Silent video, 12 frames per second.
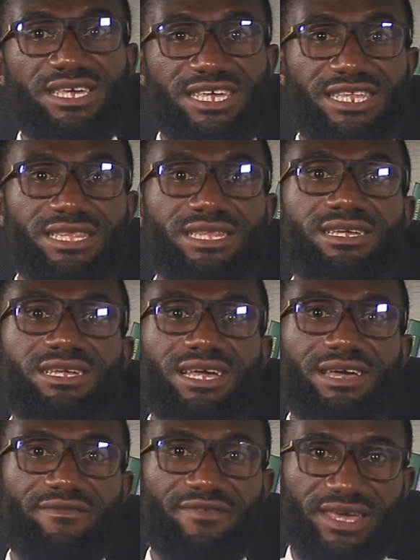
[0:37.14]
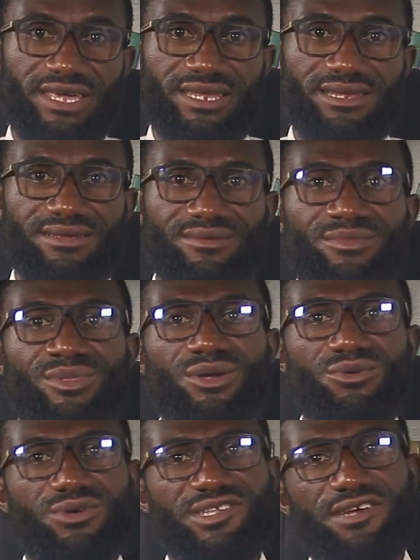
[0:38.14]
in a vein,
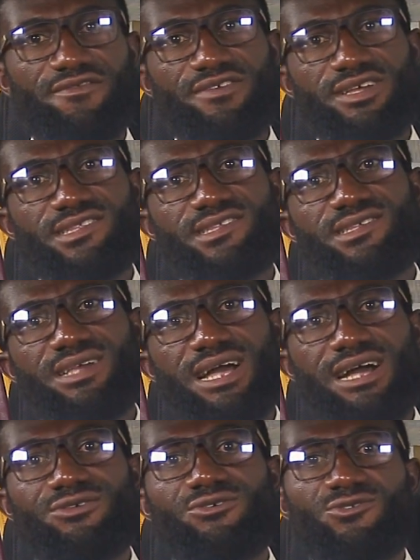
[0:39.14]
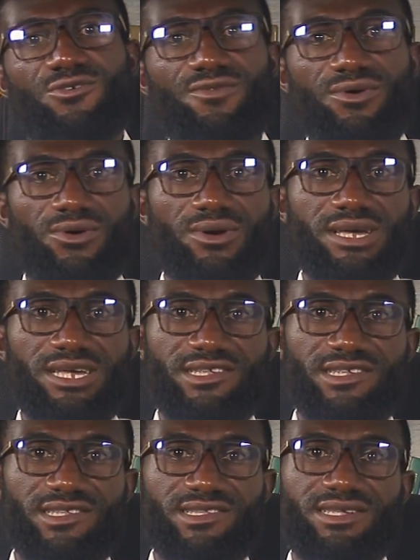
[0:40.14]
which affects adults of all
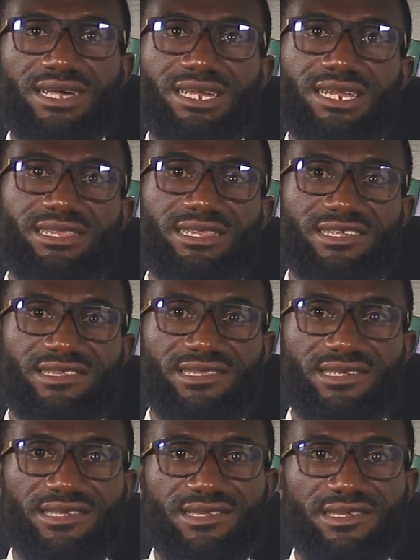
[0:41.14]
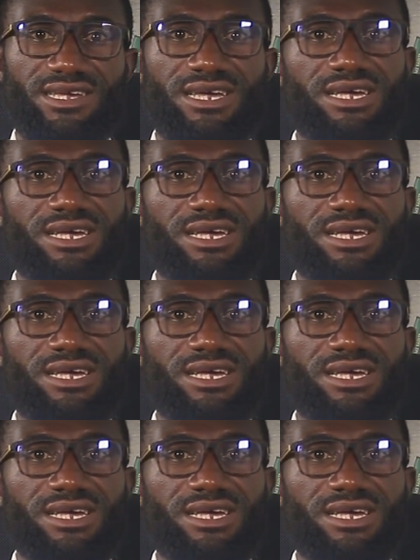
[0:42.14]
ages and ethnicities.